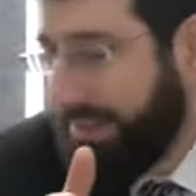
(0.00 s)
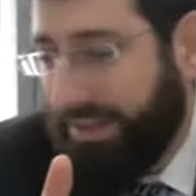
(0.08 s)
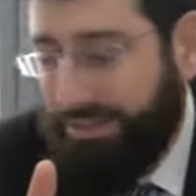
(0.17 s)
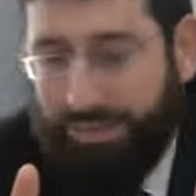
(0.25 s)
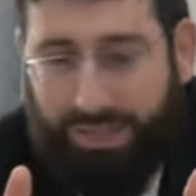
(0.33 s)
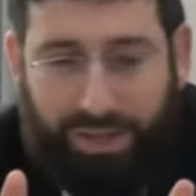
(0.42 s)

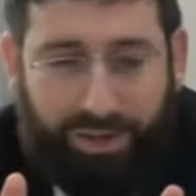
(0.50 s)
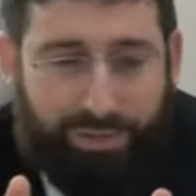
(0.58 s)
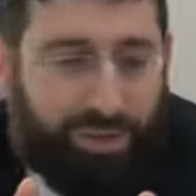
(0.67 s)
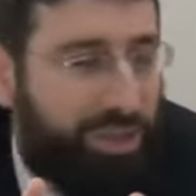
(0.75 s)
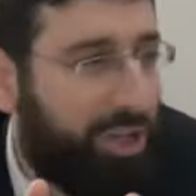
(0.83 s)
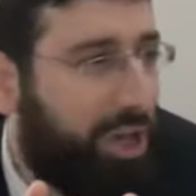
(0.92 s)
you have to be
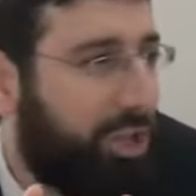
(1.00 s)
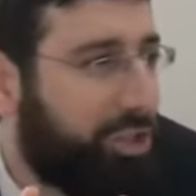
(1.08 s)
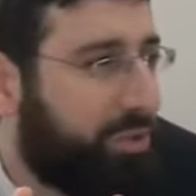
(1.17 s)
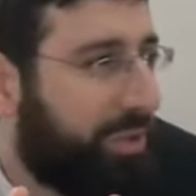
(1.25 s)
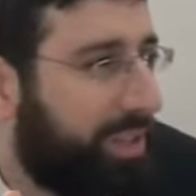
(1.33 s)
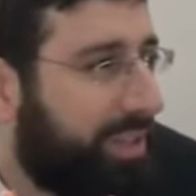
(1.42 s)
careful in the
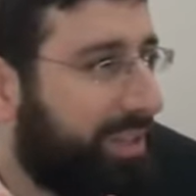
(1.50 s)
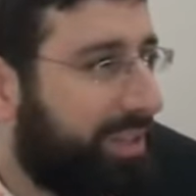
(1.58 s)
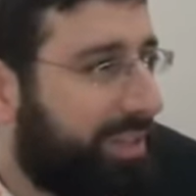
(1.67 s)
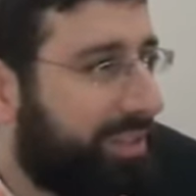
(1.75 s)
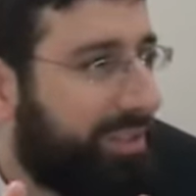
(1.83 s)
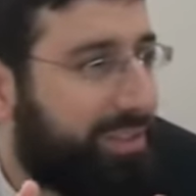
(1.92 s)
country.
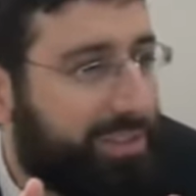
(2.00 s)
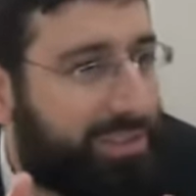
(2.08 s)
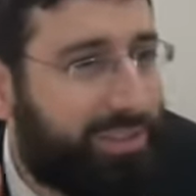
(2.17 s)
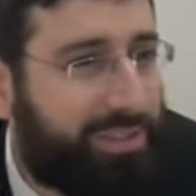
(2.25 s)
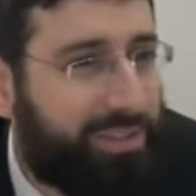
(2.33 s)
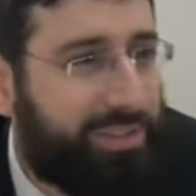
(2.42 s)

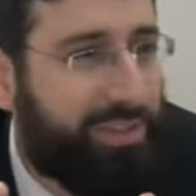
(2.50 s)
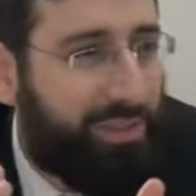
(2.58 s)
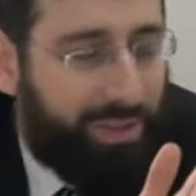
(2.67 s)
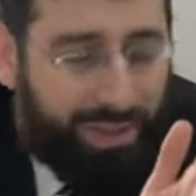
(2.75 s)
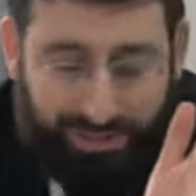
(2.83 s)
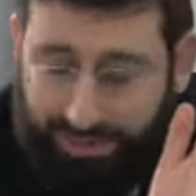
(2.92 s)

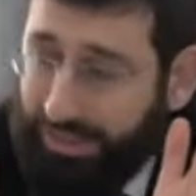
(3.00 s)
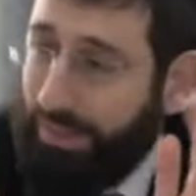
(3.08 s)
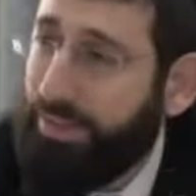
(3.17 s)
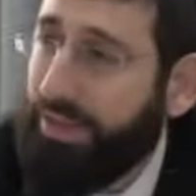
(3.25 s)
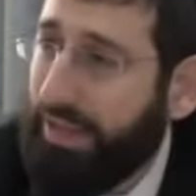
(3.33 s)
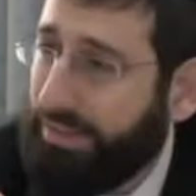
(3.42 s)
But that's a
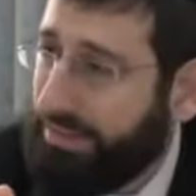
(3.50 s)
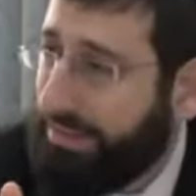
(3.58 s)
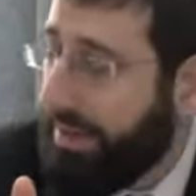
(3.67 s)
separate, that's